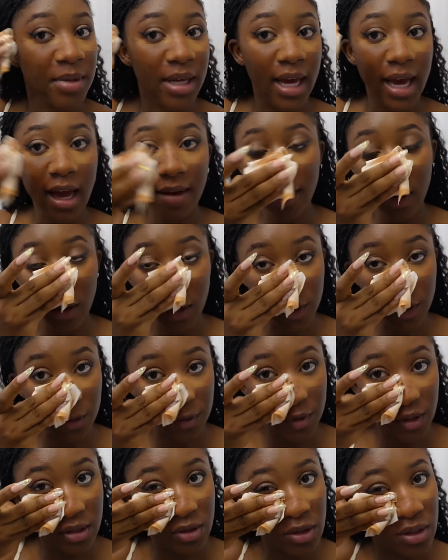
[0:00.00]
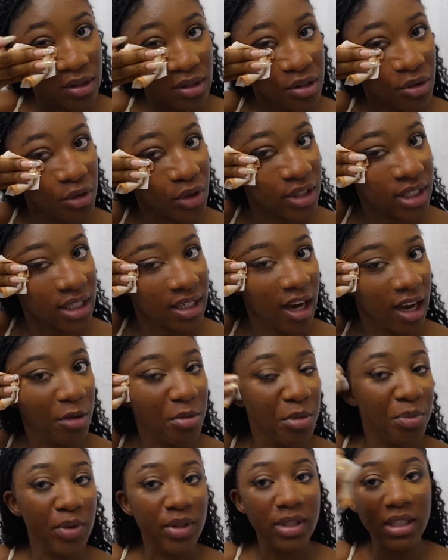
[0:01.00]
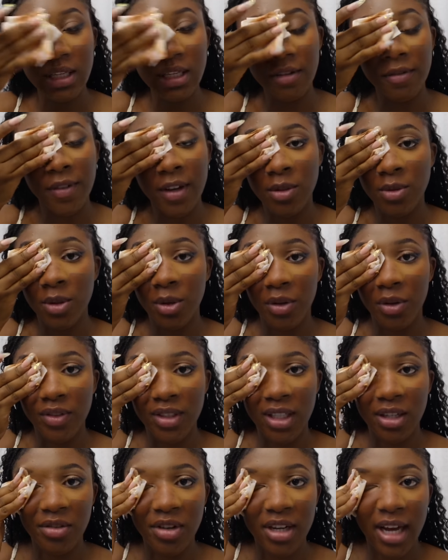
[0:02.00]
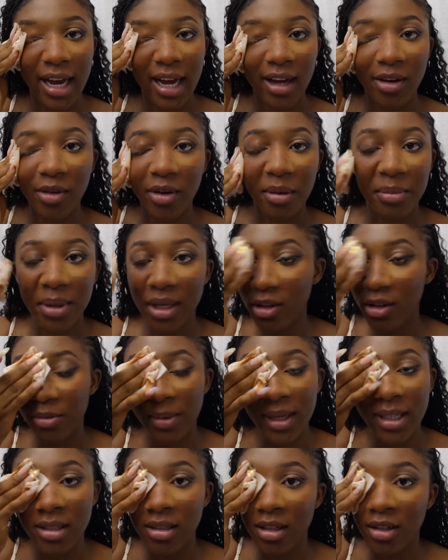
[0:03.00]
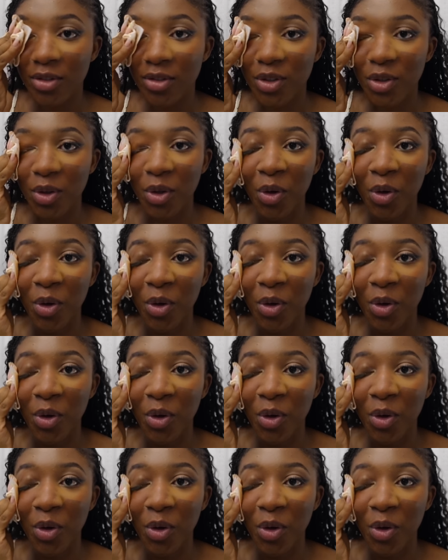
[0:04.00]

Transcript: They have a lot of 2023 content that I'll be posting the first week of January. I cannot come and kill myself, so